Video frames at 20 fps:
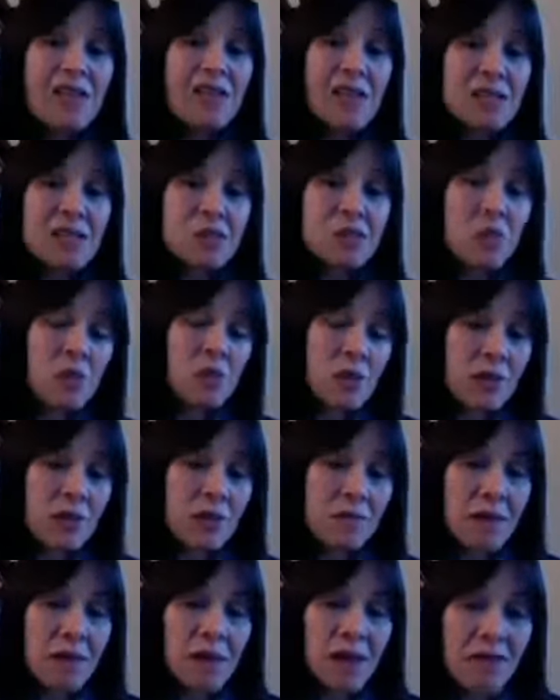that's what we're
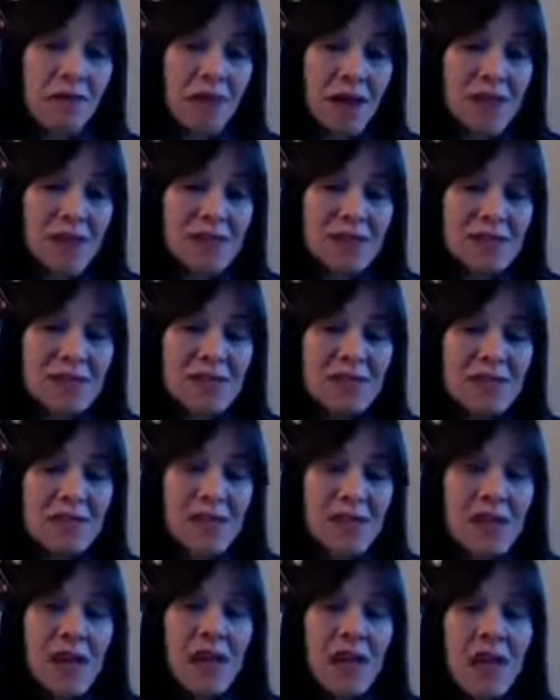going to manifest.
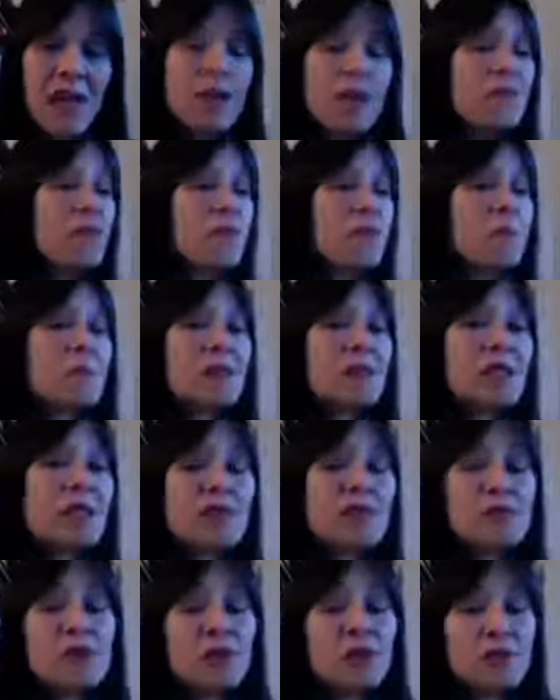And if we
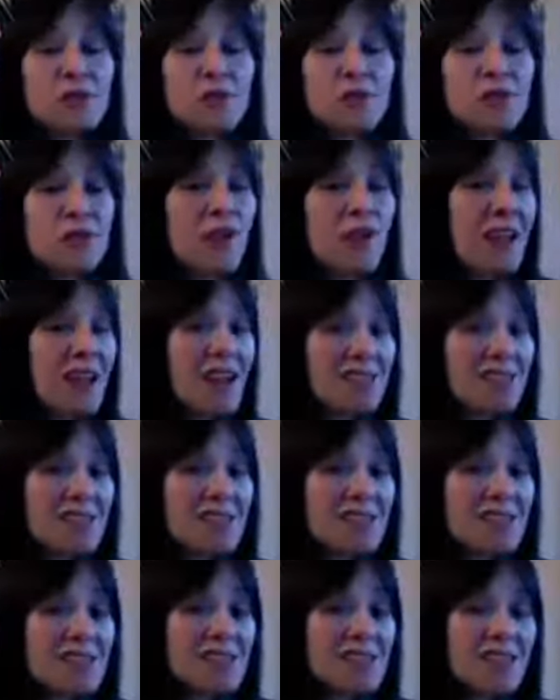believe we have no
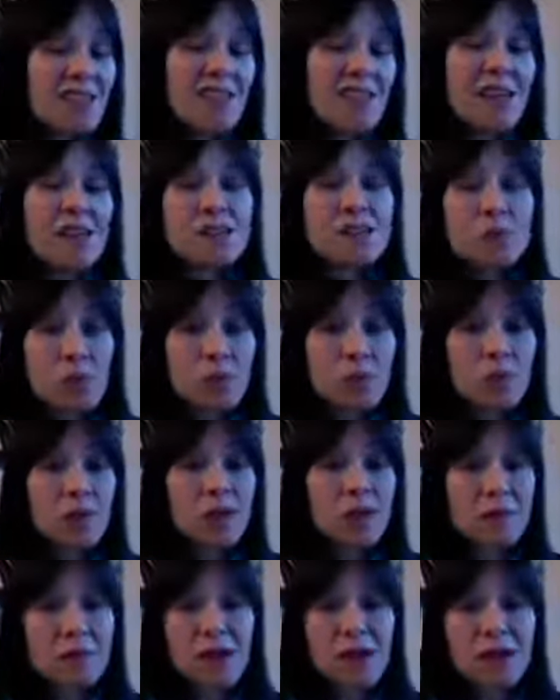friends, that's what we're
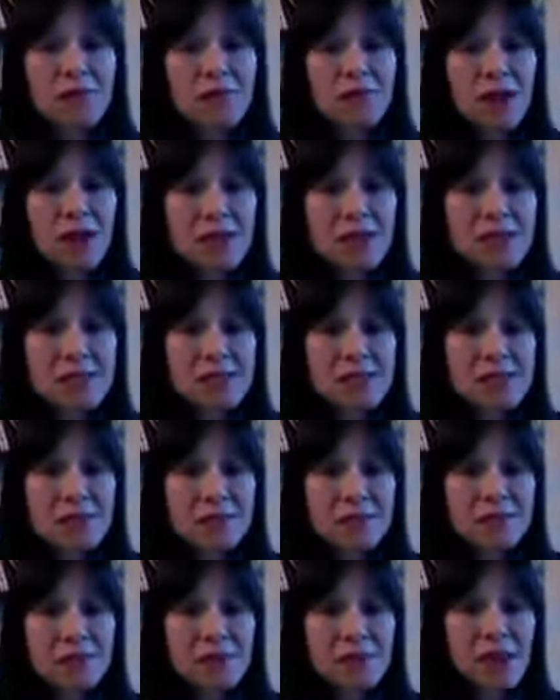going to
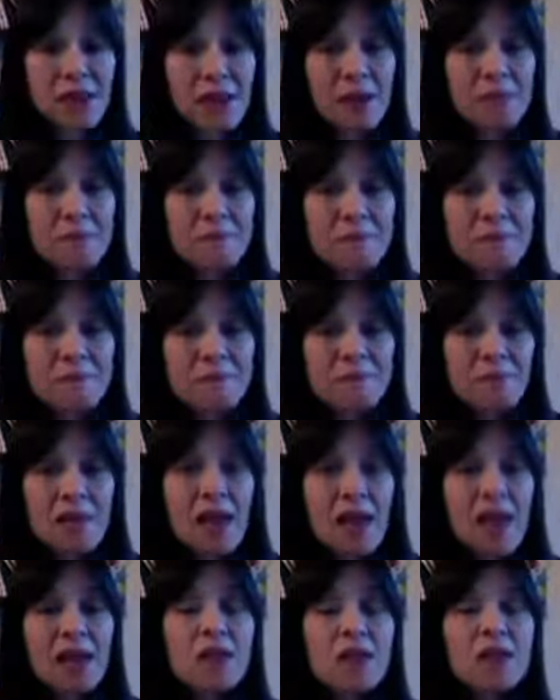manifest, okay?
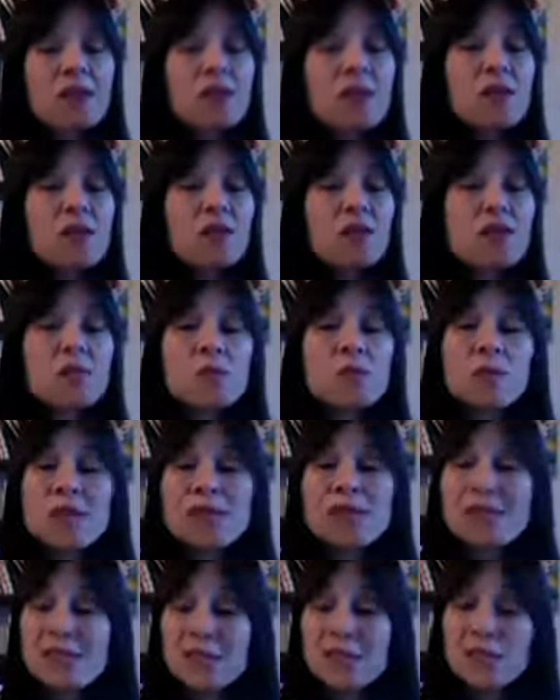And the
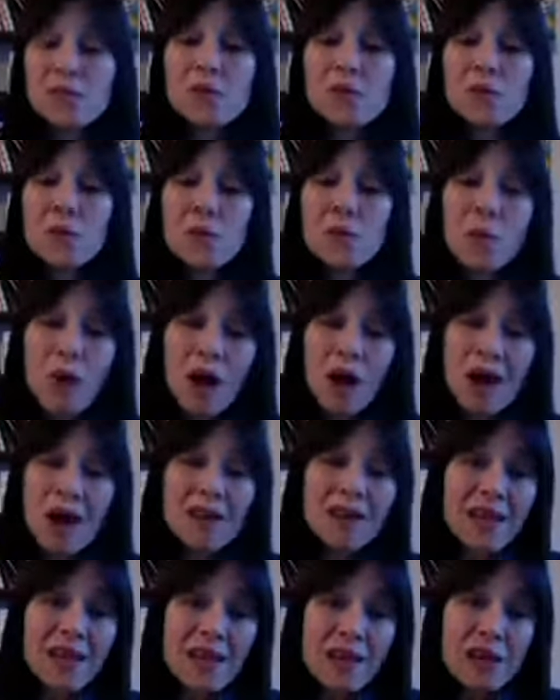reason
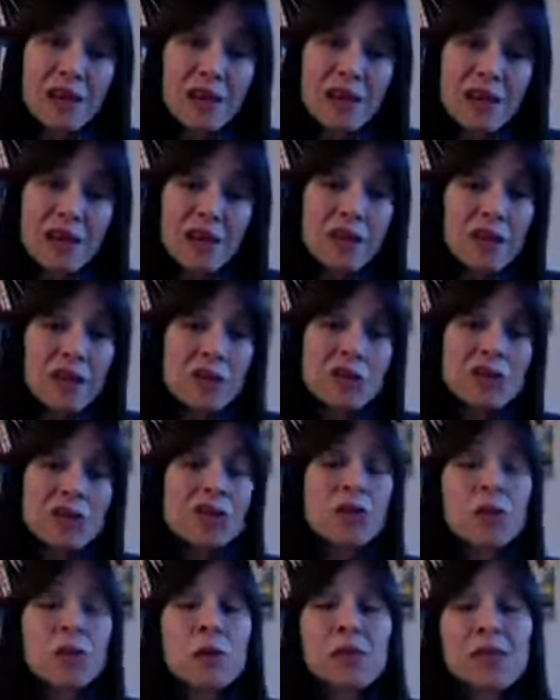why that
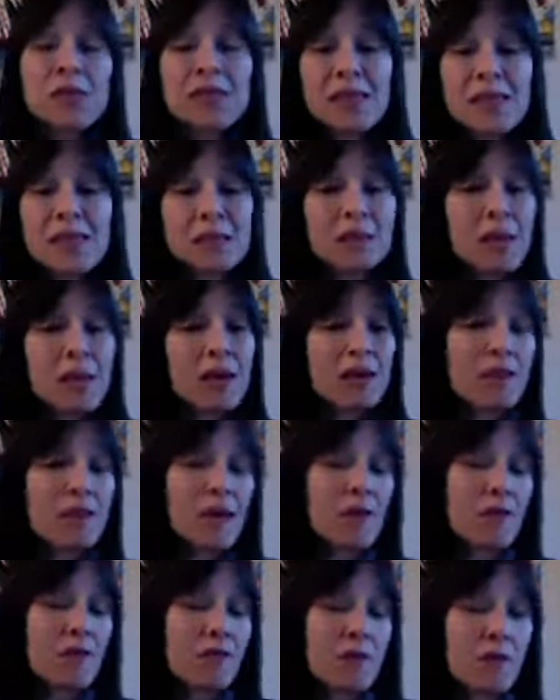occurs, you know, we can think about
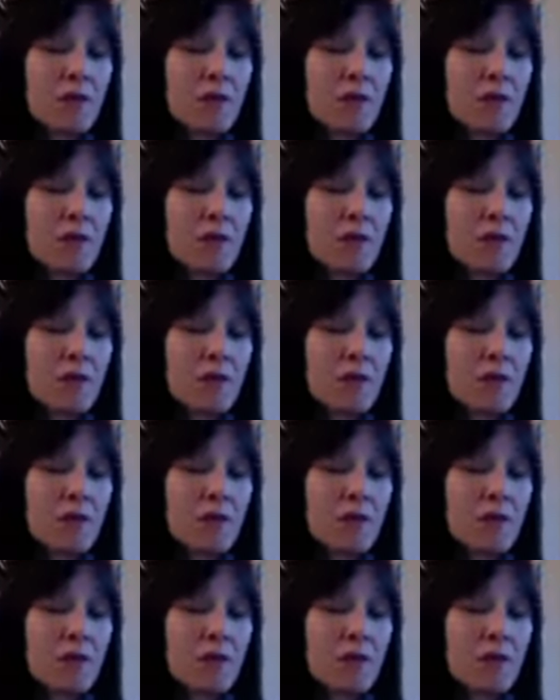that